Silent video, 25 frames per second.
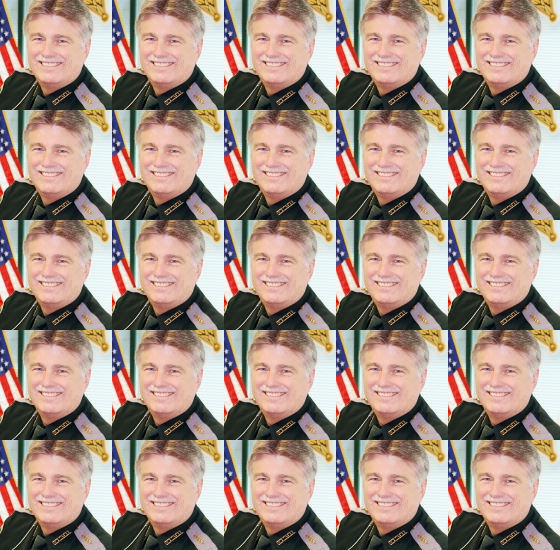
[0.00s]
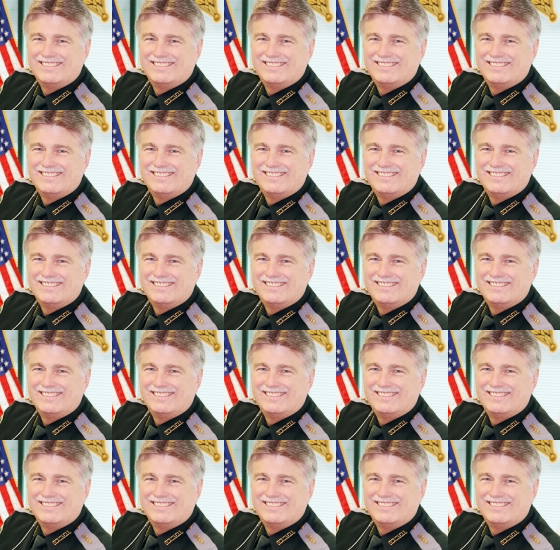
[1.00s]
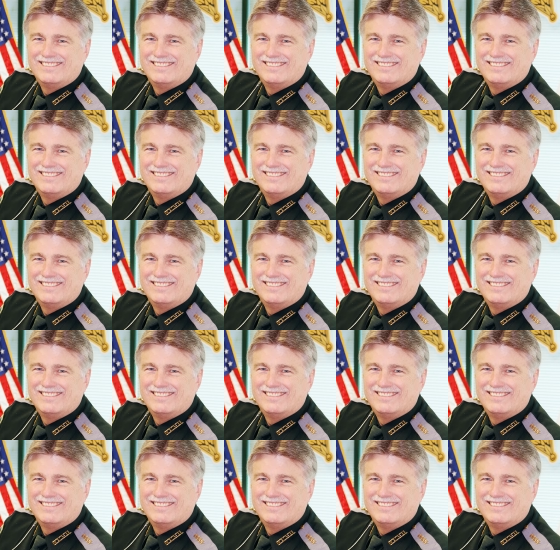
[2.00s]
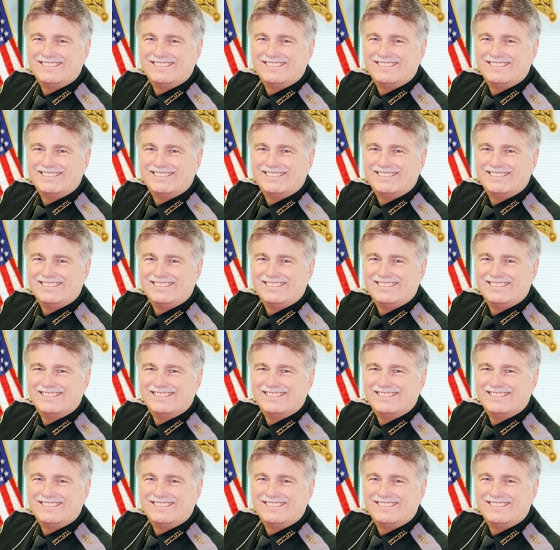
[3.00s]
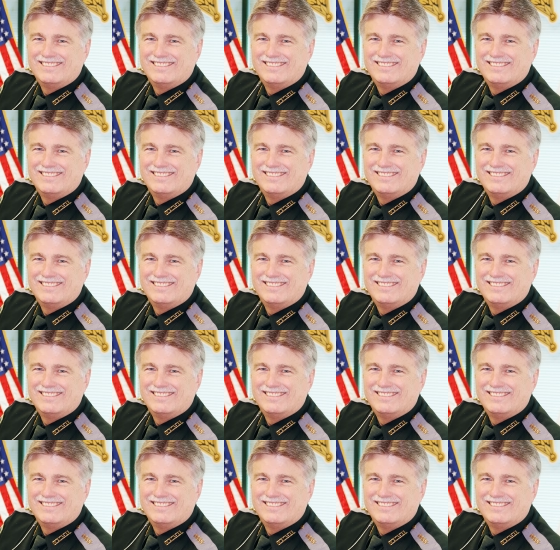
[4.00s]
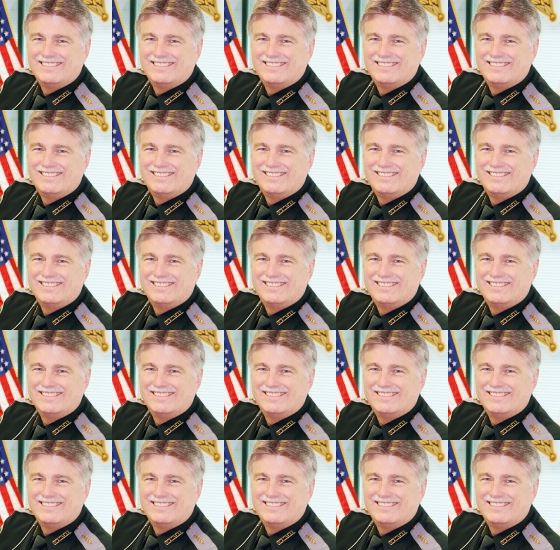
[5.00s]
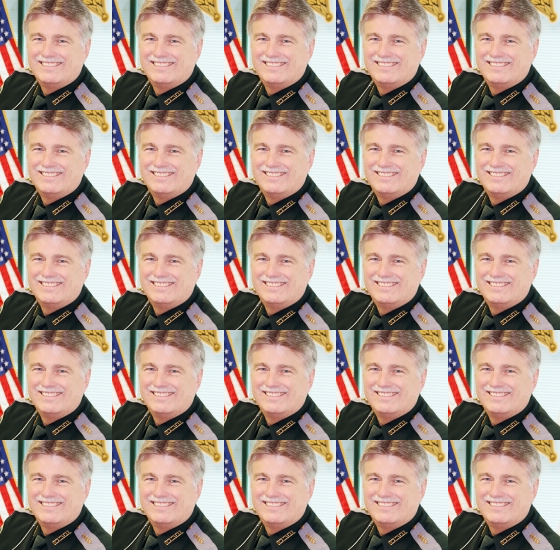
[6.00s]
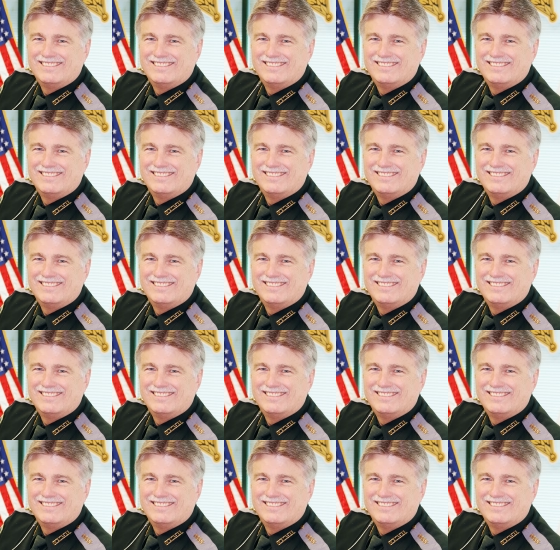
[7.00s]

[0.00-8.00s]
(no lip movement)